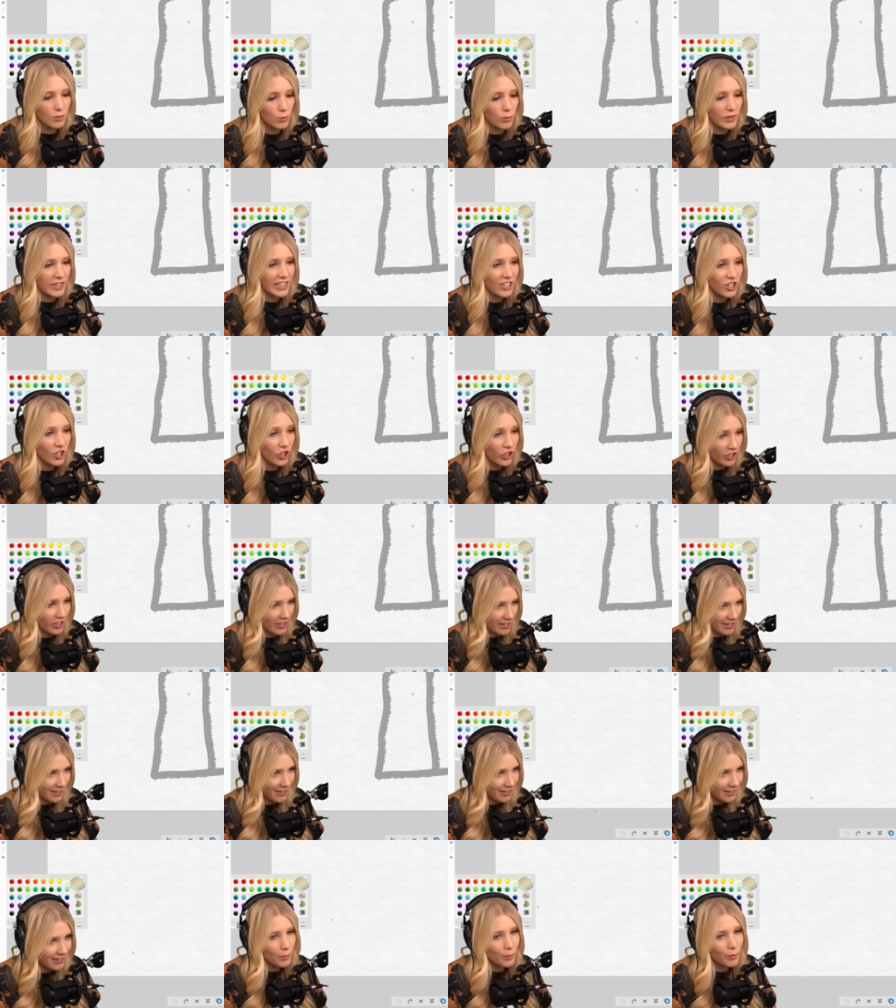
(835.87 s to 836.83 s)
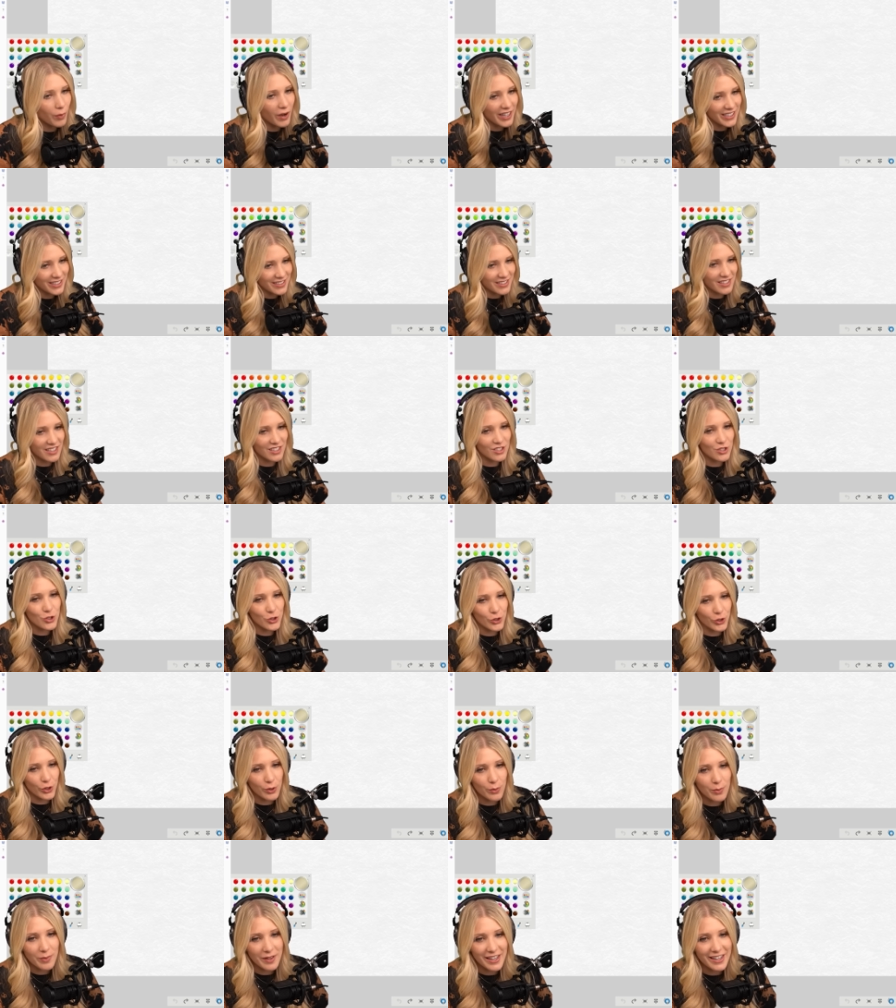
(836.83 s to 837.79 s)
We could, but since
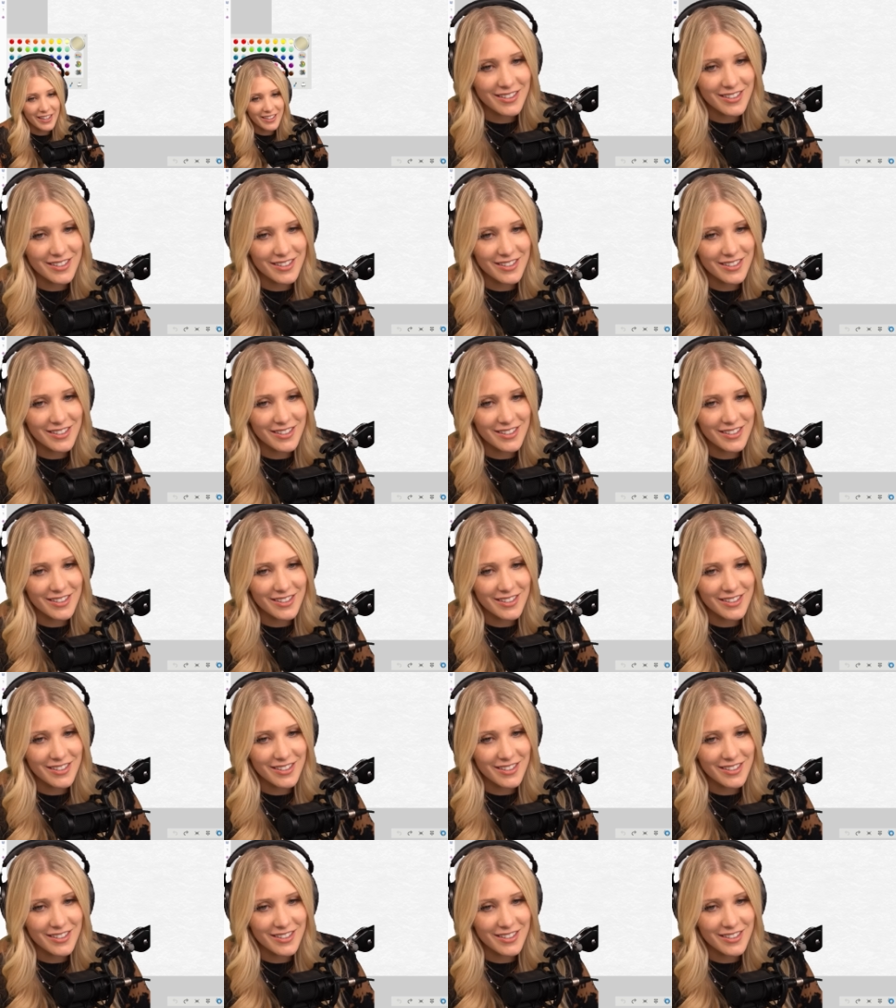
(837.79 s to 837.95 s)
you're being